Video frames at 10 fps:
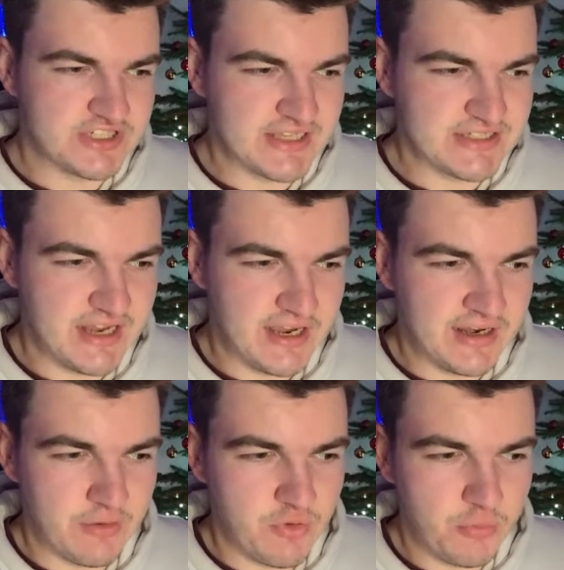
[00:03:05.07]
a Saturday, and
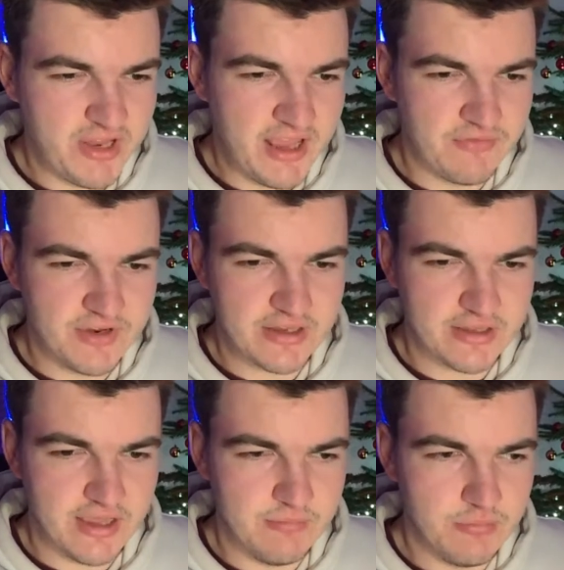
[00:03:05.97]
I will be there for that
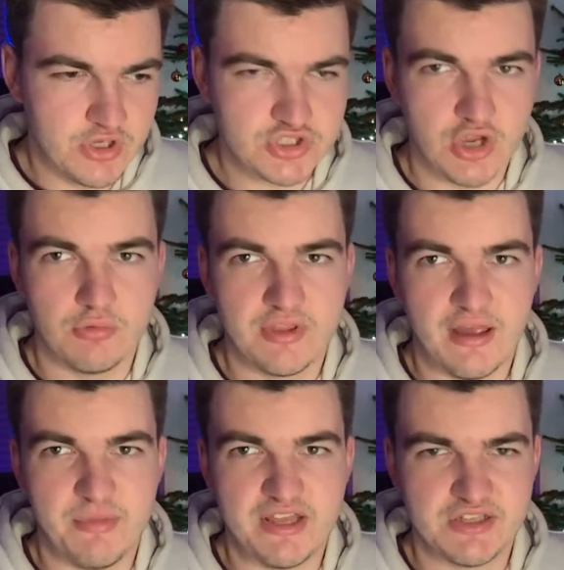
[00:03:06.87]
game. So
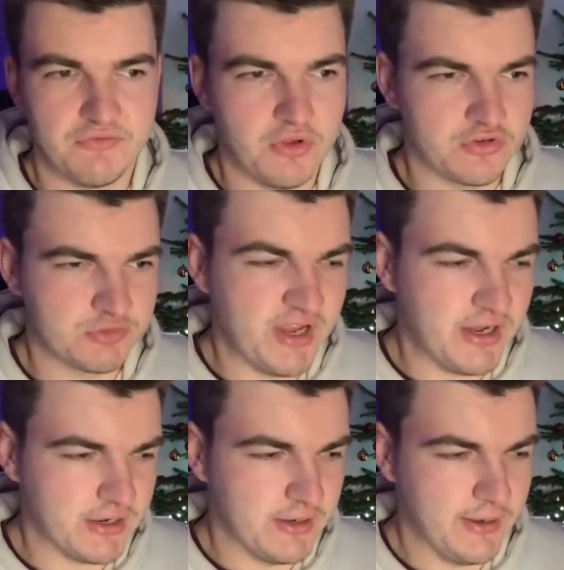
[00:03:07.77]
that means the vlog's
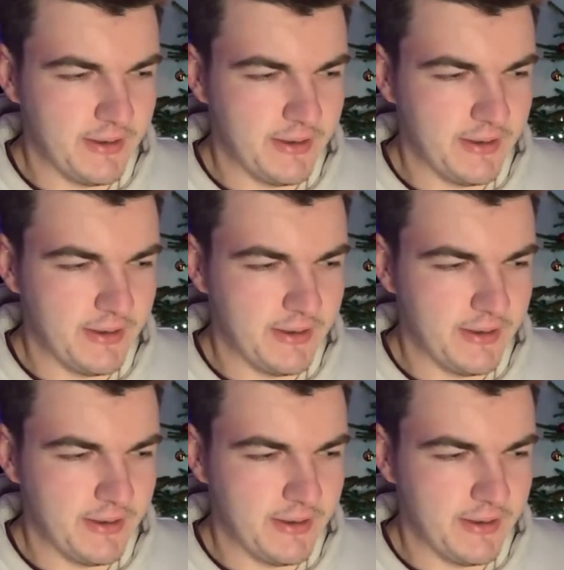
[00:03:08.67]
back.